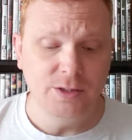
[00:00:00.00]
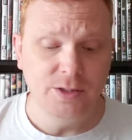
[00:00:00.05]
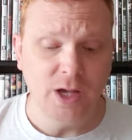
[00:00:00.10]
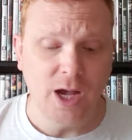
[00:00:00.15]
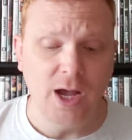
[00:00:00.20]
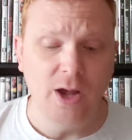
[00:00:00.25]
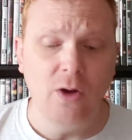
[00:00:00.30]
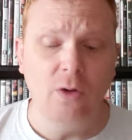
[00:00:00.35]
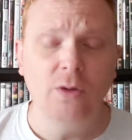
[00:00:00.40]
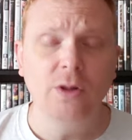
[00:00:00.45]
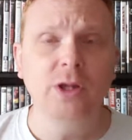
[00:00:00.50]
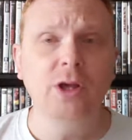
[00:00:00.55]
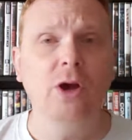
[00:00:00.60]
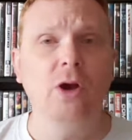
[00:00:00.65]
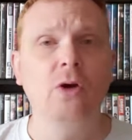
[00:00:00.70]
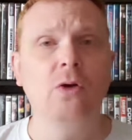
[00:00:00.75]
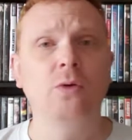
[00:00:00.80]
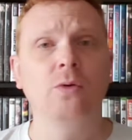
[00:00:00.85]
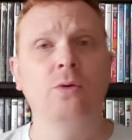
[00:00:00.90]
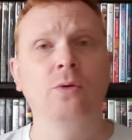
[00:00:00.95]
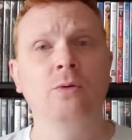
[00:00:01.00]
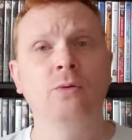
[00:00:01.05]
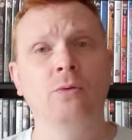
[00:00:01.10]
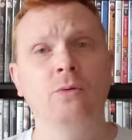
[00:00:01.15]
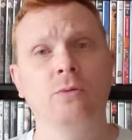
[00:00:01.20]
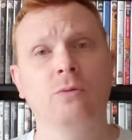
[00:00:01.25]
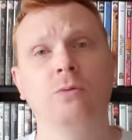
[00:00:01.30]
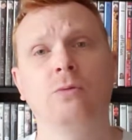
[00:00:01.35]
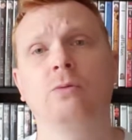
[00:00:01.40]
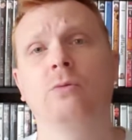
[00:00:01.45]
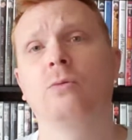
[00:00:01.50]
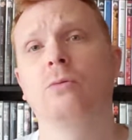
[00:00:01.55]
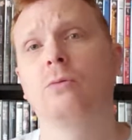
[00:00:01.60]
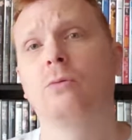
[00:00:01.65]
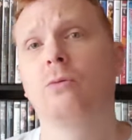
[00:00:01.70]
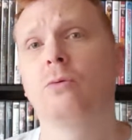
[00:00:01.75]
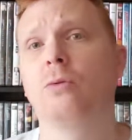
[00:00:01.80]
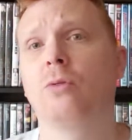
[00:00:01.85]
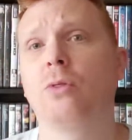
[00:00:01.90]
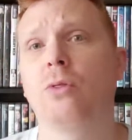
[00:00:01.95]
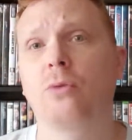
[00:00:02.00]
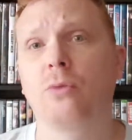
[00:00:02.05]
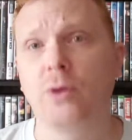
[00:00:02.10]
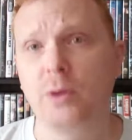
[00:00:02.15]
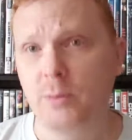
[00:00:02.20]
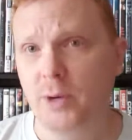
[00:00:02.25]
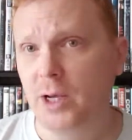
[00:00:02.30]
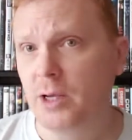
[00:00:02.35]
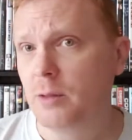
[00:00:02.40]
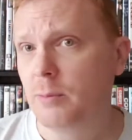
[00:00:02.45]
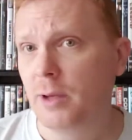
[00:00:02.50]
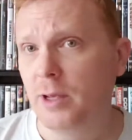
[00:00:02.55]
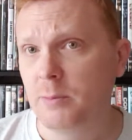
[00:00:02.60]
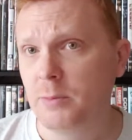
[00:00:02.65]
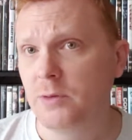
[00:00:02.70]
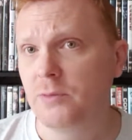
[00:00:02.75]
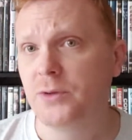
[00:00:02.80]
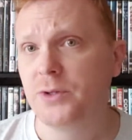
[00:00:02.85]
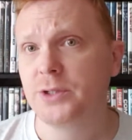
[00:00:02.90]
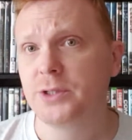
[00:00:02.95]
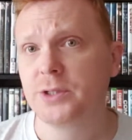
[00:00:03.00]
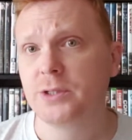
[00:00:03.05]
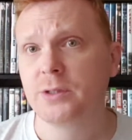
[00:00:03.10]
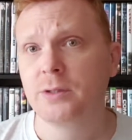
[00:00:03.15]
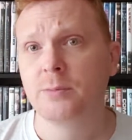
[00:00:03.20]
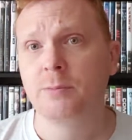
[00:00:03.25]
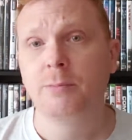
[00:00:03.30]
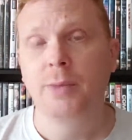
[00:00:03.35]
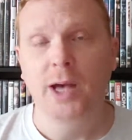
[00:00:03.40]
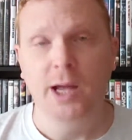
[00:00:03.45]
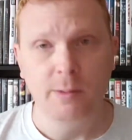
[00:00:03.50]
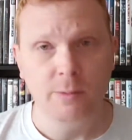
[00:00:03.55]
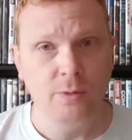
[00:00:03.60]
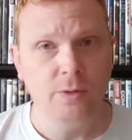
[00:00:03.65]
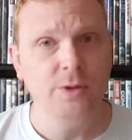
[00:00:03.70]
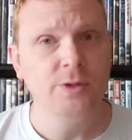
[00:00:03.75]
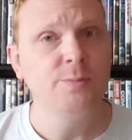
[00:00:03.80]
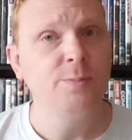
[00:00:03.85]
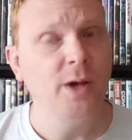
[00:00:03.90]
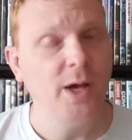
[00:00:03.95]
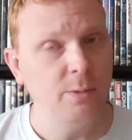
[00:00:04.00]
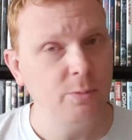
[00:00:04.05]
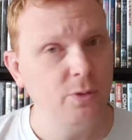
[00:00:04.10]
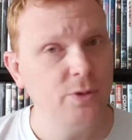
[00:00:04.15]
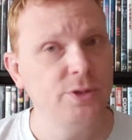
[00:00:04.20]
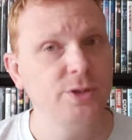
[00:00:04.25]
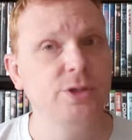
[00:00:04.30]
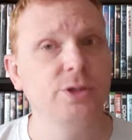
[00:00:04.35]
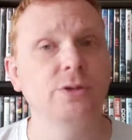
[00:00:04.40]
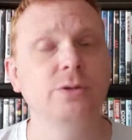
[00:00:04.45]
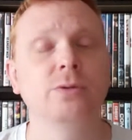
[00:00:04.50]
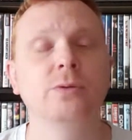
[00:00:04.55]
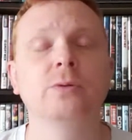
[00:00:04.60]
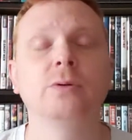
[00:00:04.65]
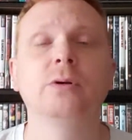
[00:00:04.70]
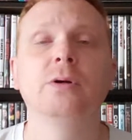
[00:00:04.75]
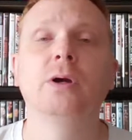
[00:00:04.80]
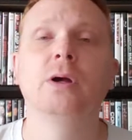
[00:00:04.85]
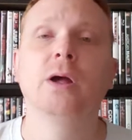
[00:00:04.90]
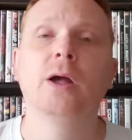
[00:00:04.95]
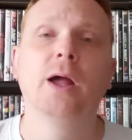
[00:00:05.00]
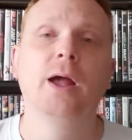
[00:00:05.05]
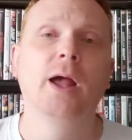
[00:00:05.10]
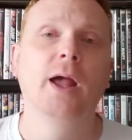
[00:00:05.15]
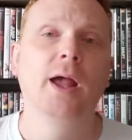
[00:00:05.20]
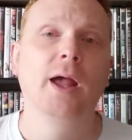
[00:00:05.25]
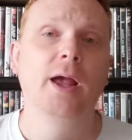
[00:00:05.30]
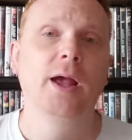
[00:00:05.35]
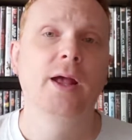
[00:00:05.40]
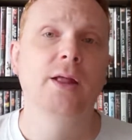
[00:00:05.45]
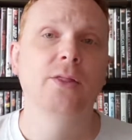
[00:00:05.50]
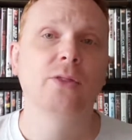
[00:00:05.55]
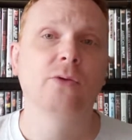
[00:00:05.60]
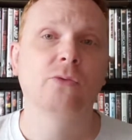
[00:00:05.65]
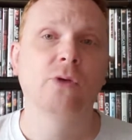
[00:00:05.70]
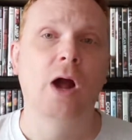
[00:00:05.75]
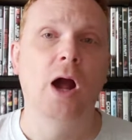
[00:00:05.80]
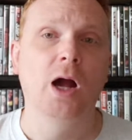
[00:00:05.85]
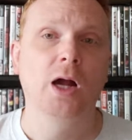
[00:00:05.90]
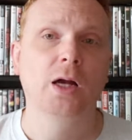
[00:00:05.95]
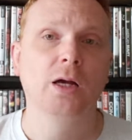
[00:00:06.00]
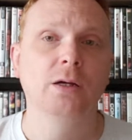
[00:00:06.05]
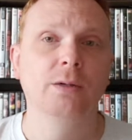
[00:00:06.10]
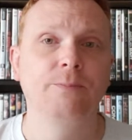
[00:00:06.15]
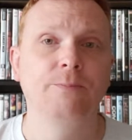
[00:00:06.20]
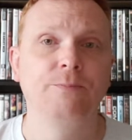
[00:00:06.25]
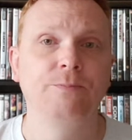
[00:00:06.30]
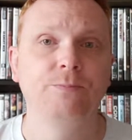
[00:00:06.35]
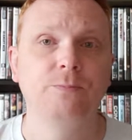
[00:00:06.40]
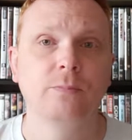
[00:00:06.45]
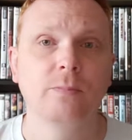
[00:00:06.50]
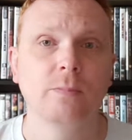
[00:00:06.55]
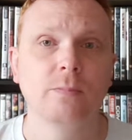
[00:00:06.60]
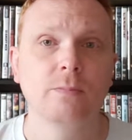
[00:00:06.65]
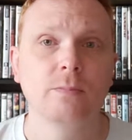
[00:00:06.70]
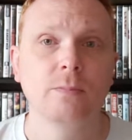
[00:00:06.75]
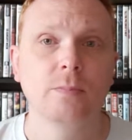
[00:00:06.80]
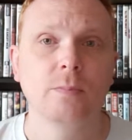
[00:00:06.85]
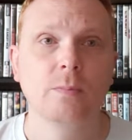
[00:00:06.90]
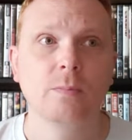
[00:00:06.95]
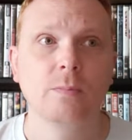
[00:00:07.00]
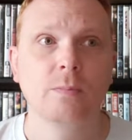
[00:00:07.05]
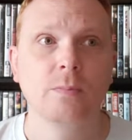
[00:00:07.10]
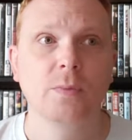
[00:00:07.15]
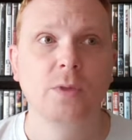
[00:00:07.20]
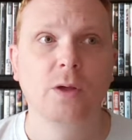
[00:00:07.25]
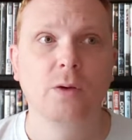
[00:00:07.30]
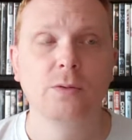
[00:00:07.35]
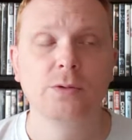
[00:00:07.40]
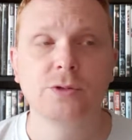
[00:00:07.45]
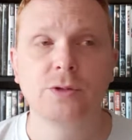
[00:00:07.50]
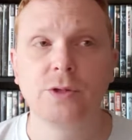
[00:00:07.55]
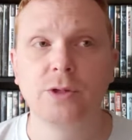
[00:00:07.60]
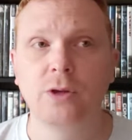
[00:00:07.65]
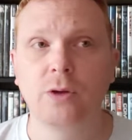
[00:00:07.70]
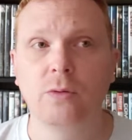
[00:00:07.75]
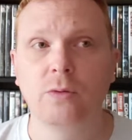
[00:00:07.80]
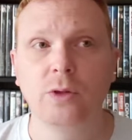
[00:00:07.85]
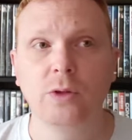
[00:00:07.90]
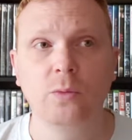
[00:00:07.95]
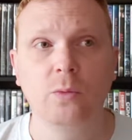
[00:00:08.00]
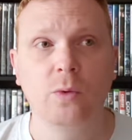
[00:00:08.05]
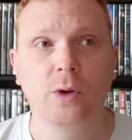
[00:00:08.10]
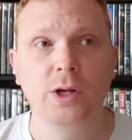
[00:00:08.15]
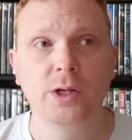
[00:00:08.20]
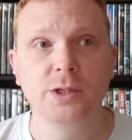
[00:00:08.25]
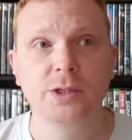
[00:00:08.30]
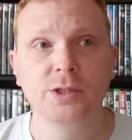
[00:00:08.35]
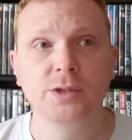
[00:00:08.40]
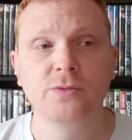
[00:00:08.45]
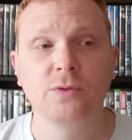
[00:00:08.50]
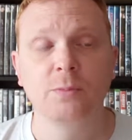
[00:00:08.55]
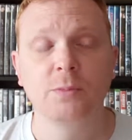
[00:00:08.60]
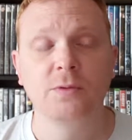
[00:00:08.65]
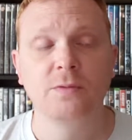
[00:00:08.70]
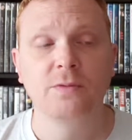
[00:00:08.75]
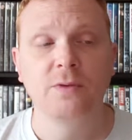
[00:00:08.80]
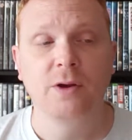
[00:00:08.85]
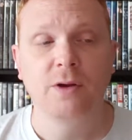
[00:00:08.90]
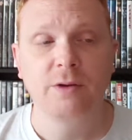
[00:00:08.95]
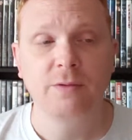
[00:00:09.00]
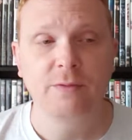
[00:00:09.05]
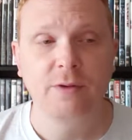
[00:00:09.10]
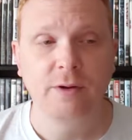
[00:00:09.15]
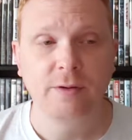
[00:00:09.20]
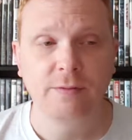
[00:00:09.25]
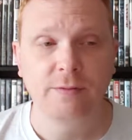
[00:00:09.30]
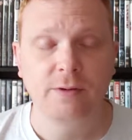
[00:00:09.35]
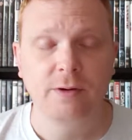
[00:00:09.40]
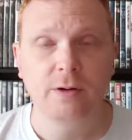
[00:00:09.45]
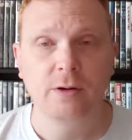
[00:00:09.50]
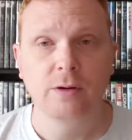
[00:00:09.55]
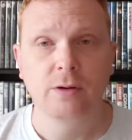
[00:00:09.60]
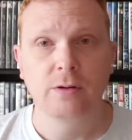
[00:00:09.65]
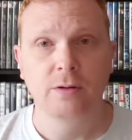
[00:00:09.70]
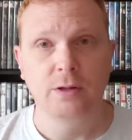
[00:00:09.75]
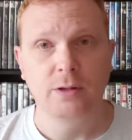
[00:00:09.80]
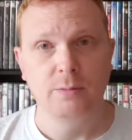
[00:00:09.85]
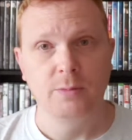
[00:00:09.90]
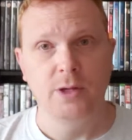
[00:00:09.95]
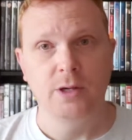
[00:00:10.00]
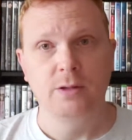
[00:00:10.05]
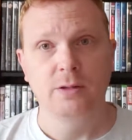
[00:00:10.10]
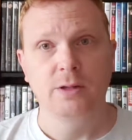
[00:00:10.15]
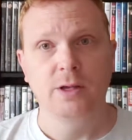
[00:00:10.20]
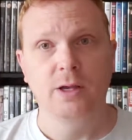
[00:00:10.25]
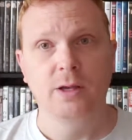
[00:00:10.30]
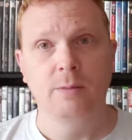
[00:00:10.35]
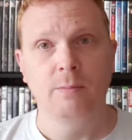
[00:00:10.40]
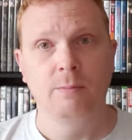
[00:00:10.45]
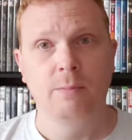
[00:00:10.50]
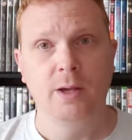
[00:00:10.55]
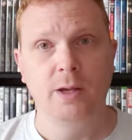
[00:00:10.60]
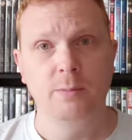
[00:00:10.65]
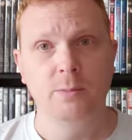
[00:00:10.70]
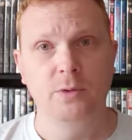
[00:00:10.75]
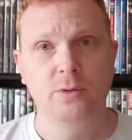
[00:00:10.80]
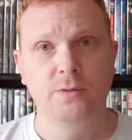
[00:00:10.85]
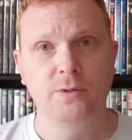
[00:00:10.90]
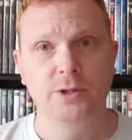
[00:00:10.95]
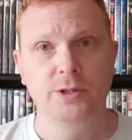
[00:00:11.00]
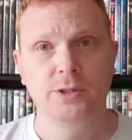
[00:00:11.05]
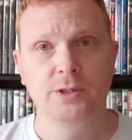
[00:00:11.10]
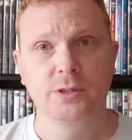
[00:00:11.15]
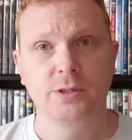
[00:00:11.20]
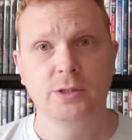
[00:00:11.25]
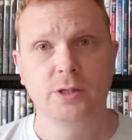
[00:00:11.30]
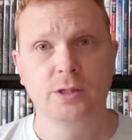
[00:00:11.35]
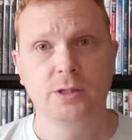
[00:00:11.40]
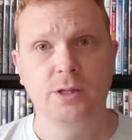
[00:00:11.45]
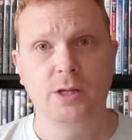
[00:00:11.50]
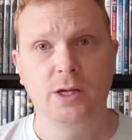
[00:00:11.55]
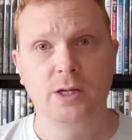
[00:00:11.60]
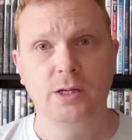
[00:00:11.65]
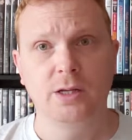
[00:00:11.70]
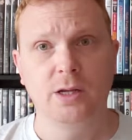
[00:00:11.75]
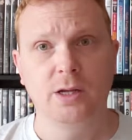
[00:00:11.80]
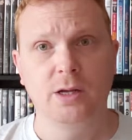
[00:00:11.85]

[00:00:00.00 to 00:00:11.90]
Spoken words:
I only own 3 Michael Bay movies. Bad Boys 2, and The Rock. Those are the only ones from the very, very, very early Michael Bay movies that